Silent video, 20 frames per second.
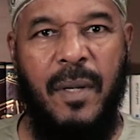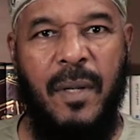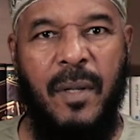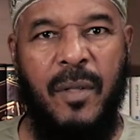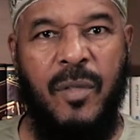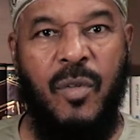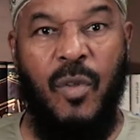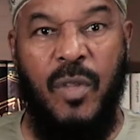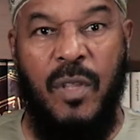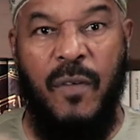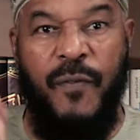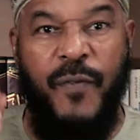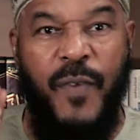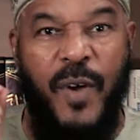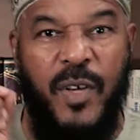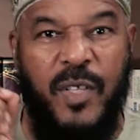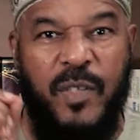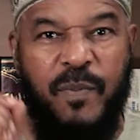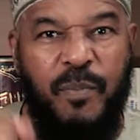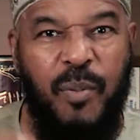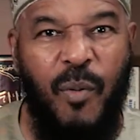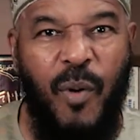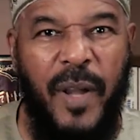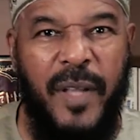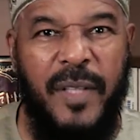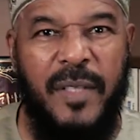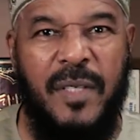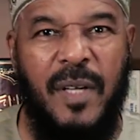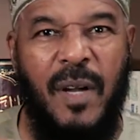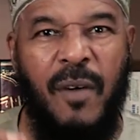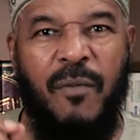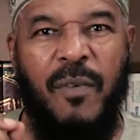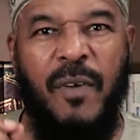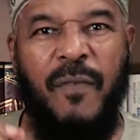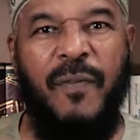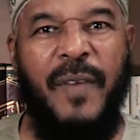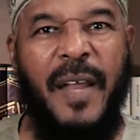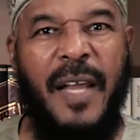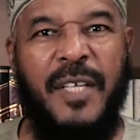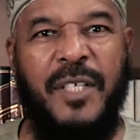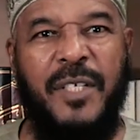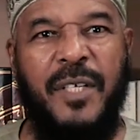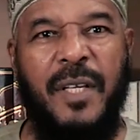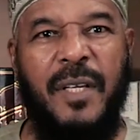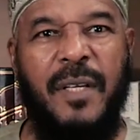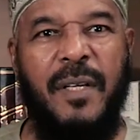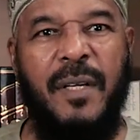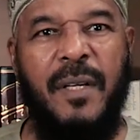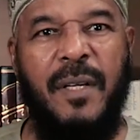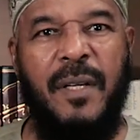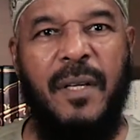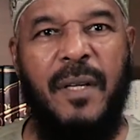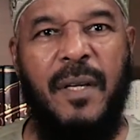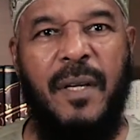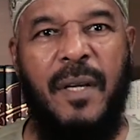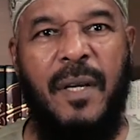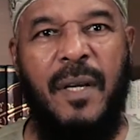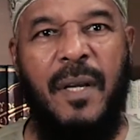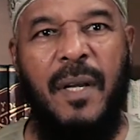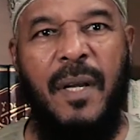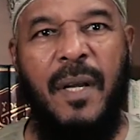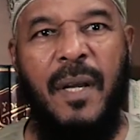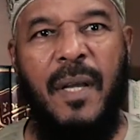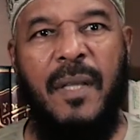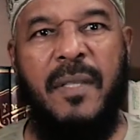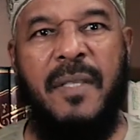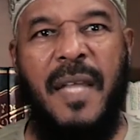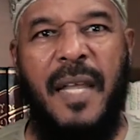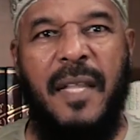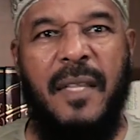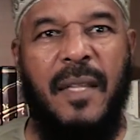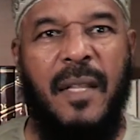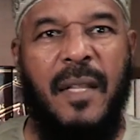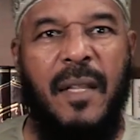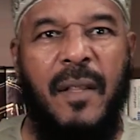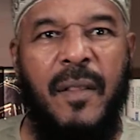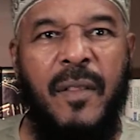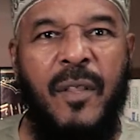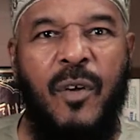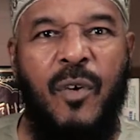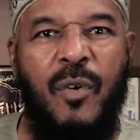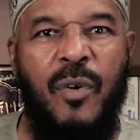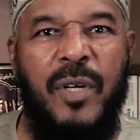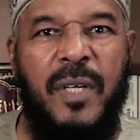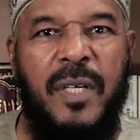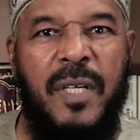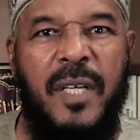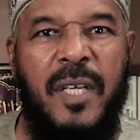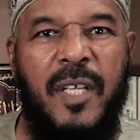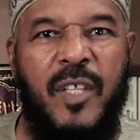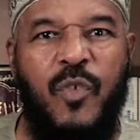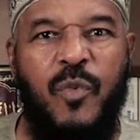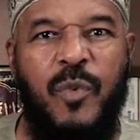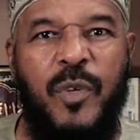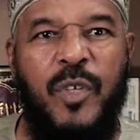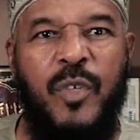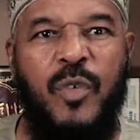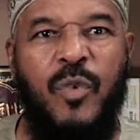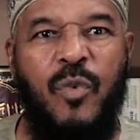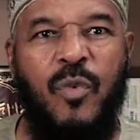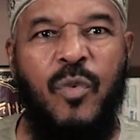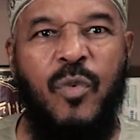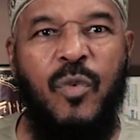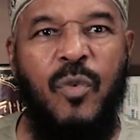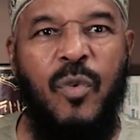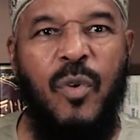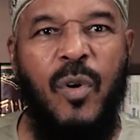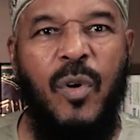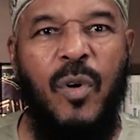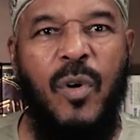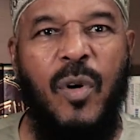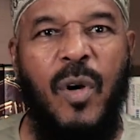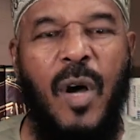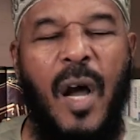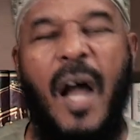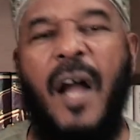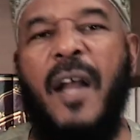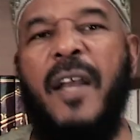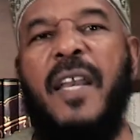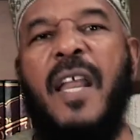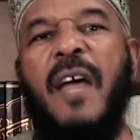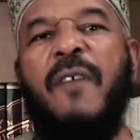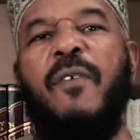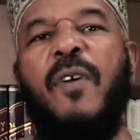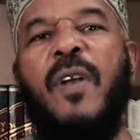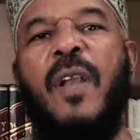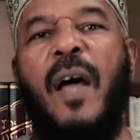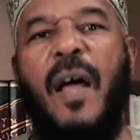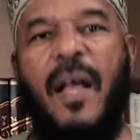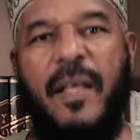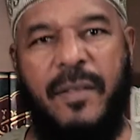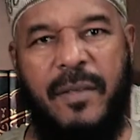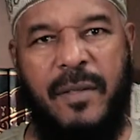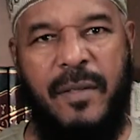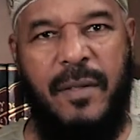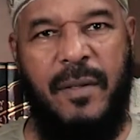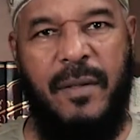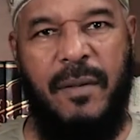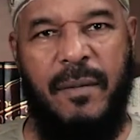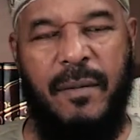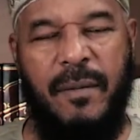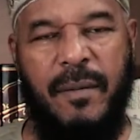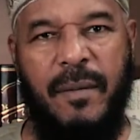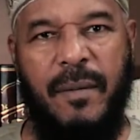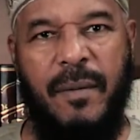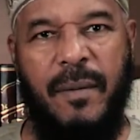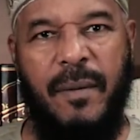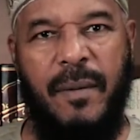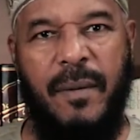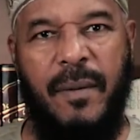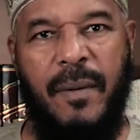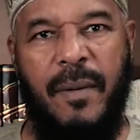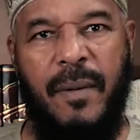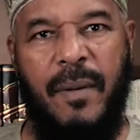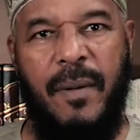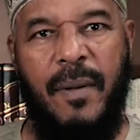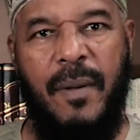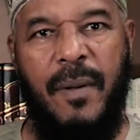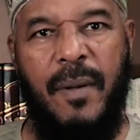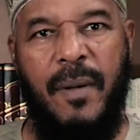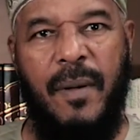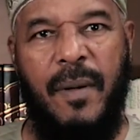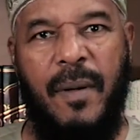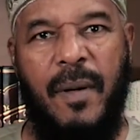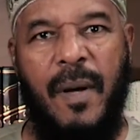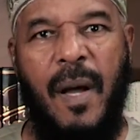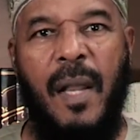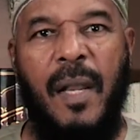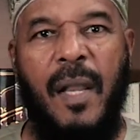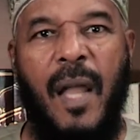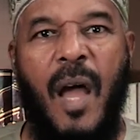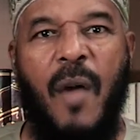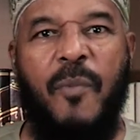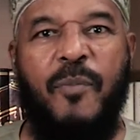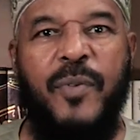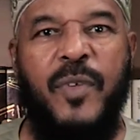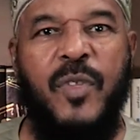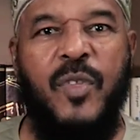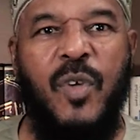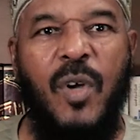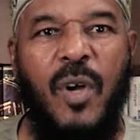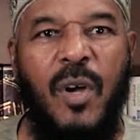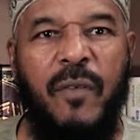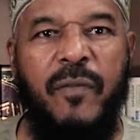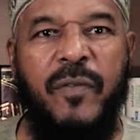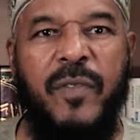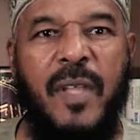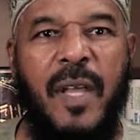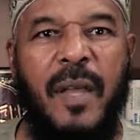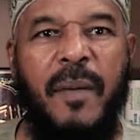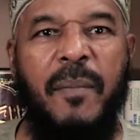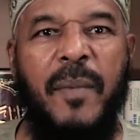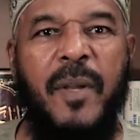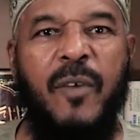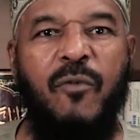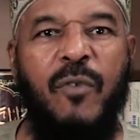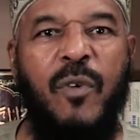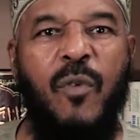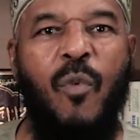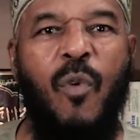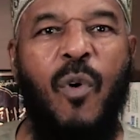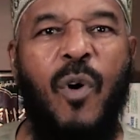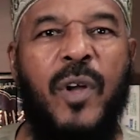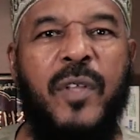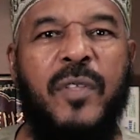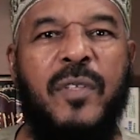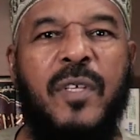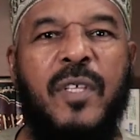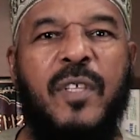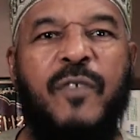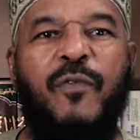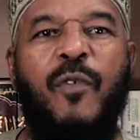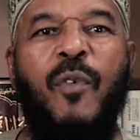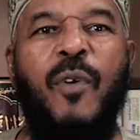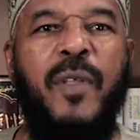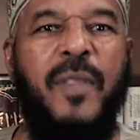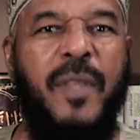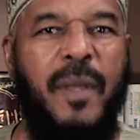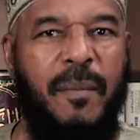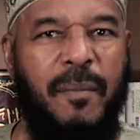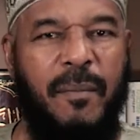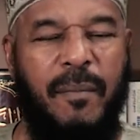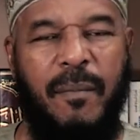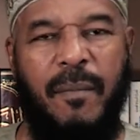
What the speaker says: So the first point of reflection is that the good deeds we do are never lost. Allah preserves them and rewards us for them.